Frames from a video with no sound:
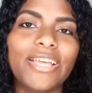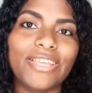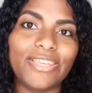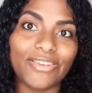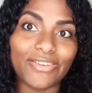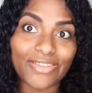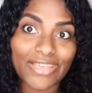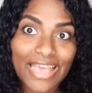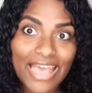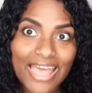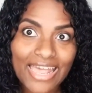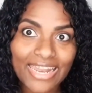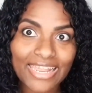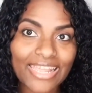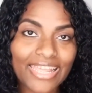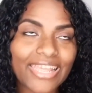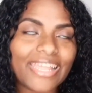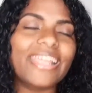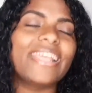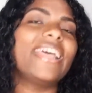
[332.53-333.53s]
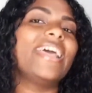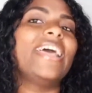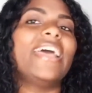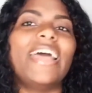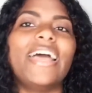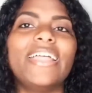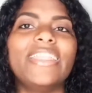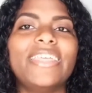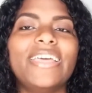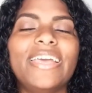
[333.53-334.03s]
you get it
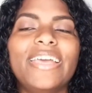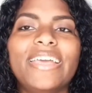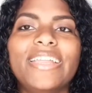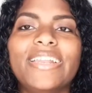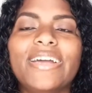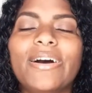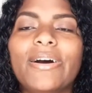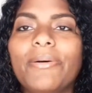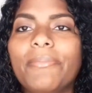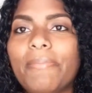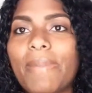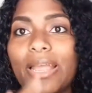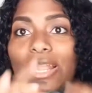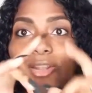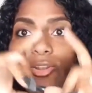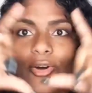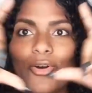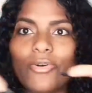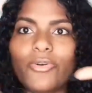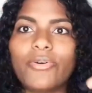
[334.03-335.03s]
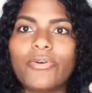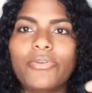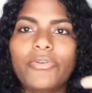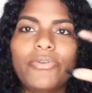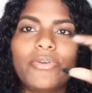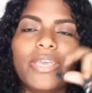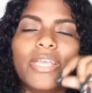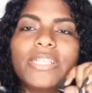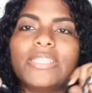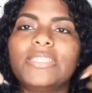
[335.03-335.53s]
and then um my logo
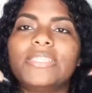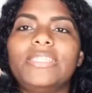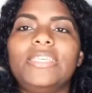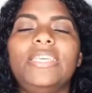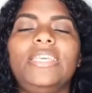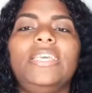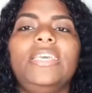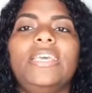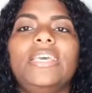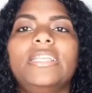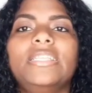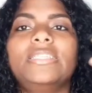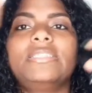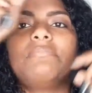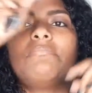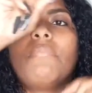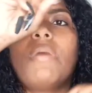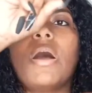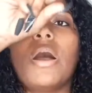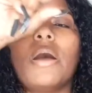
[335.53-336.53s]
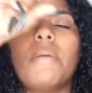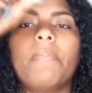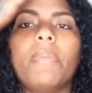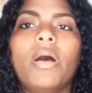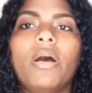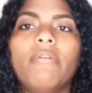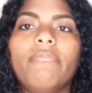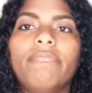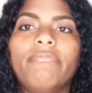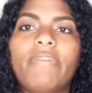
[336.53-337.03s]
you can see it's mom
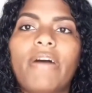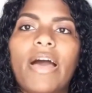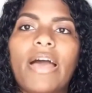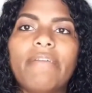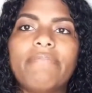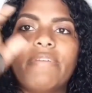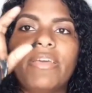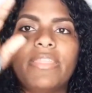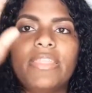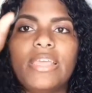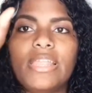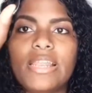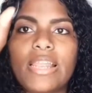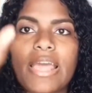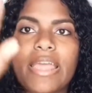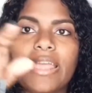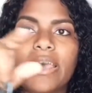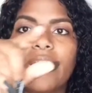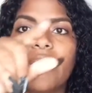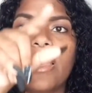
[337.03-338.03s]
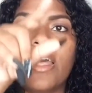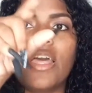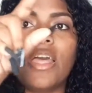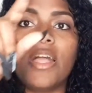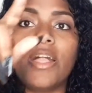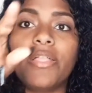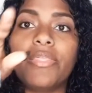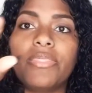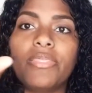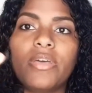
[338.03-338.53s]
of five and then like
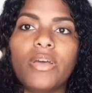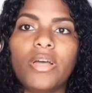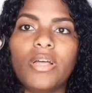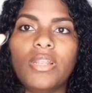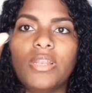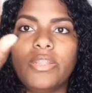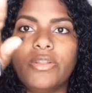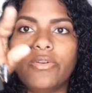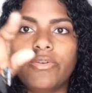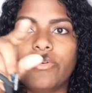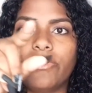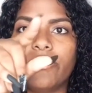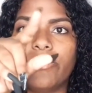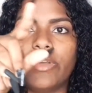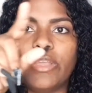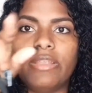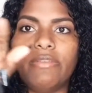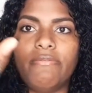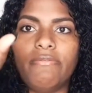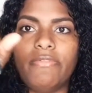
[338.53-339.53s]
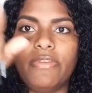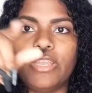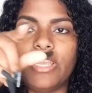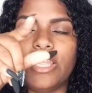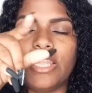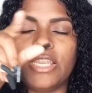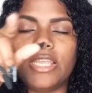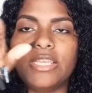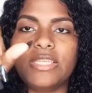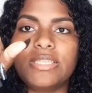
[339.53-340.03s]
the little
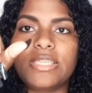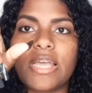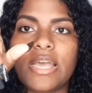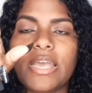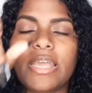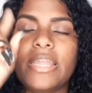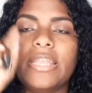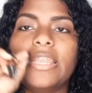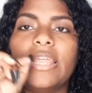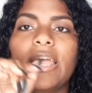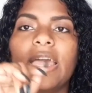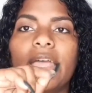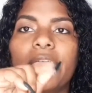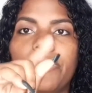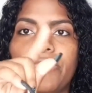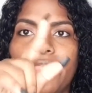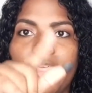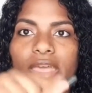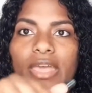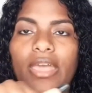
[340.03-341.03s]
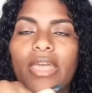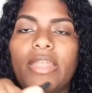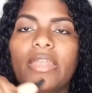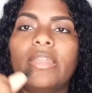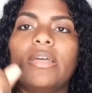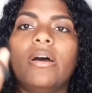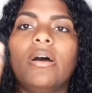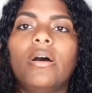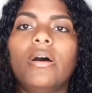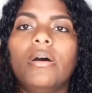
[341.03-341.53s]
infinity sign and
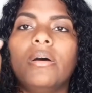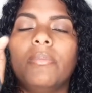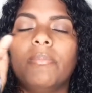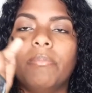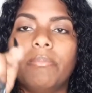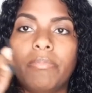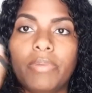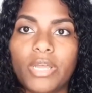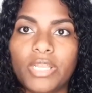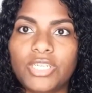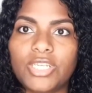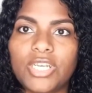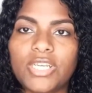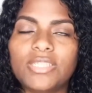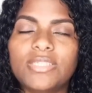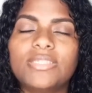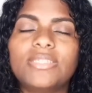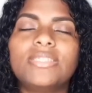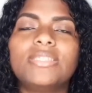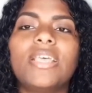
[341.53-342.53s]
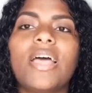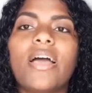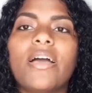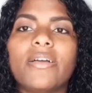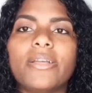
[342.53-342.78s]
then um budgets